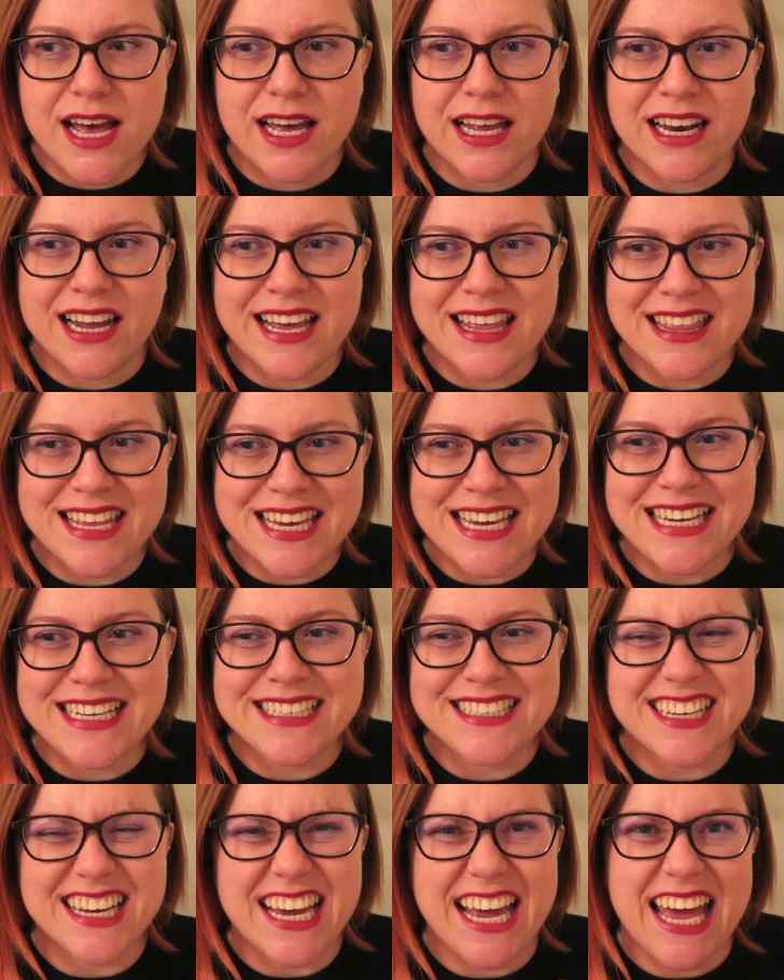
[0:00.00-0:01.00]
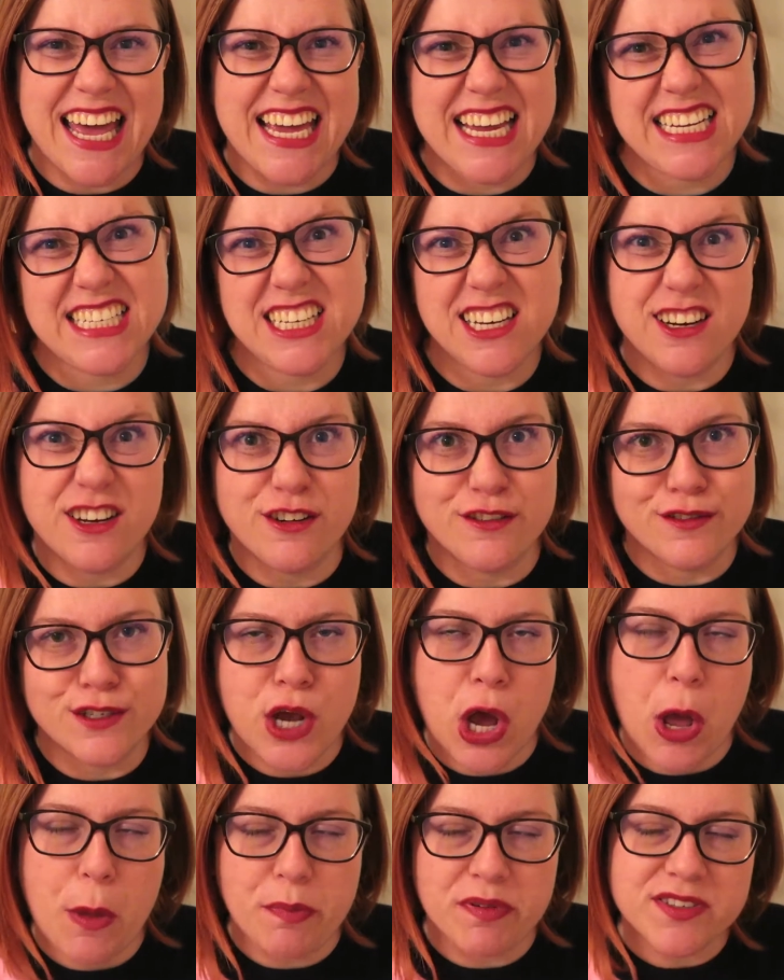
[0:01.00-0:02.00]
and I think it's like a hate to love
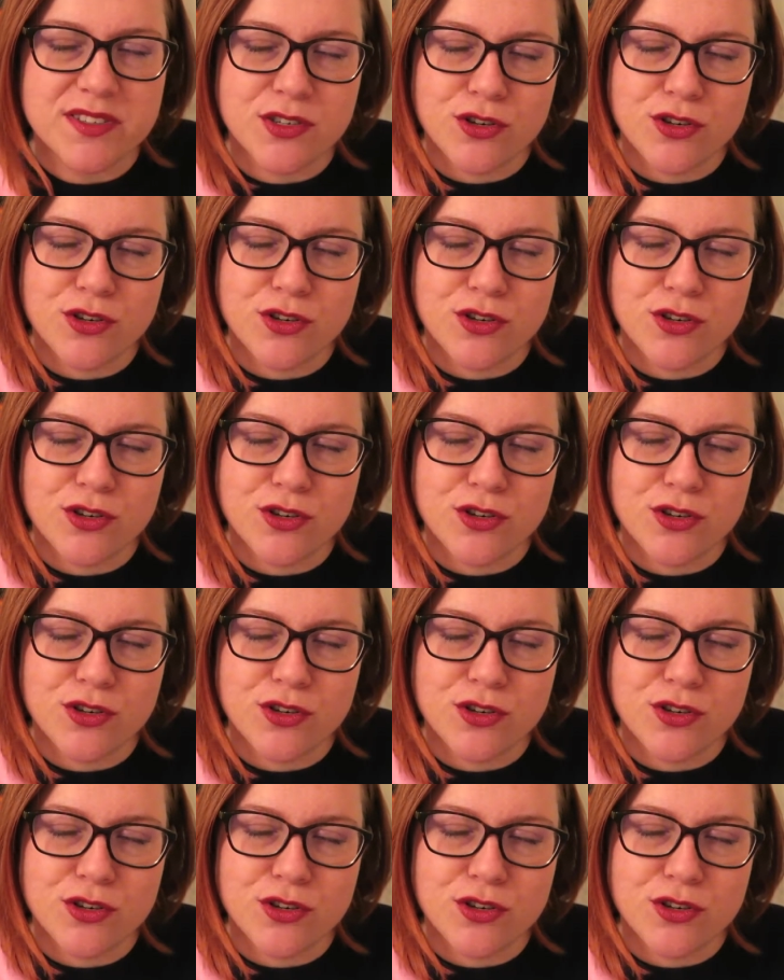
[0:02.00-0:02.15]
type of